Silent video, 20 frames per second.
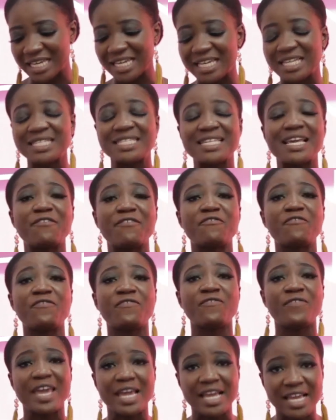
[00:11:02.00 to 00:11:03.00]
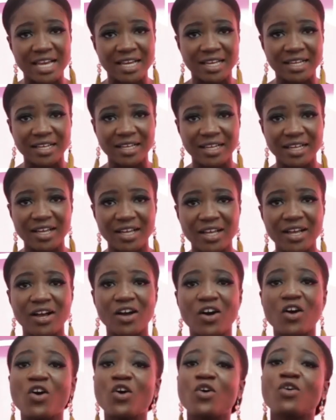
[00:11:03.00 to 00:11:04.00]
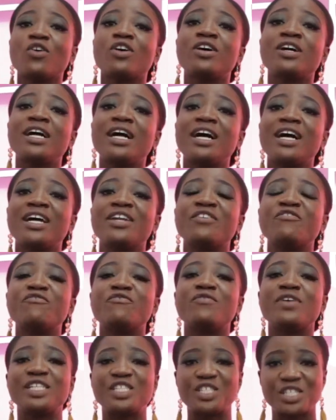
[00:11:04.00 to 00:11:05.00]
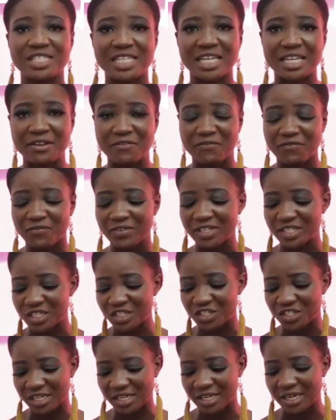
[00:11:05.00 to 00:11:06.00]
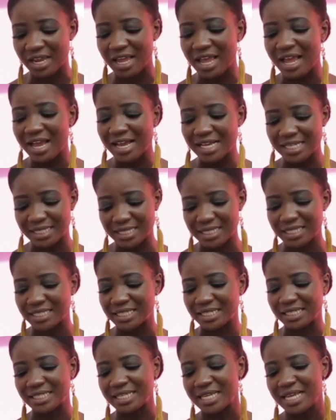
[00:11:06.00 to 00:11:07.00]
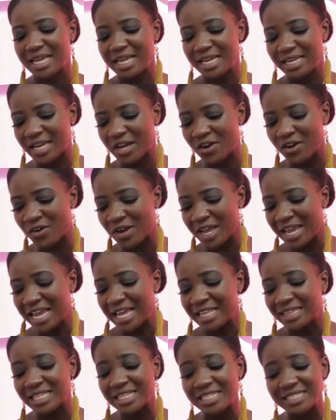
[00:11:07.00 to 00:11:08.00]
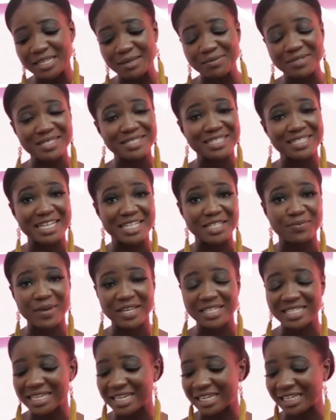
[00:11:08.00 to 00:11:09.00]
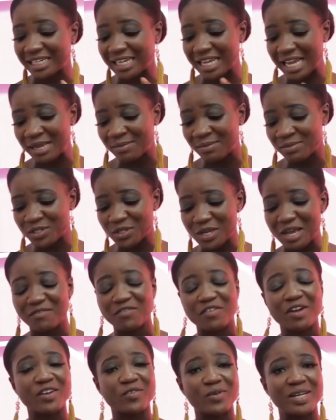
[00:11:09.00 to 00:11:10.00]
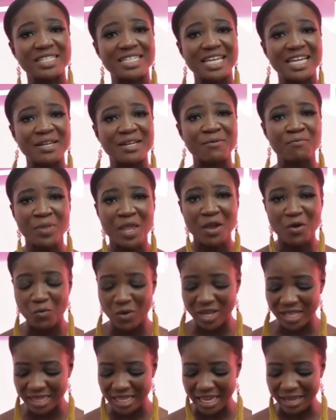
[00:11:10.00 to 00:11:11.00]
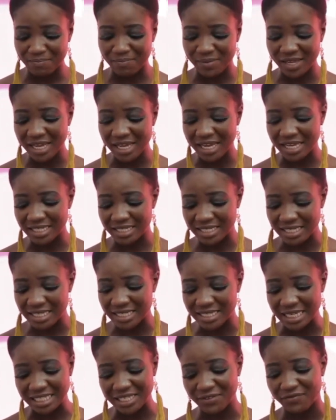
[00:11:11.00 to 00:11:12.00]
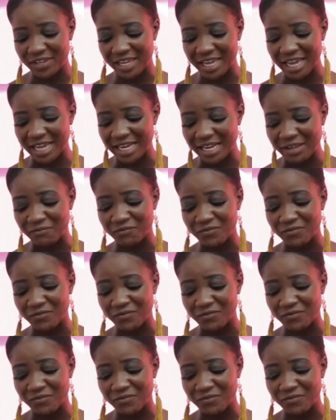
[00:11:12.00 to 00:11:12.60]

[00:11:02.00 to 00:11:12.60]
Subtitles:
is a fake or unregistered physician assistant. Now, this suspect claims to have graduated with a BSc certificate in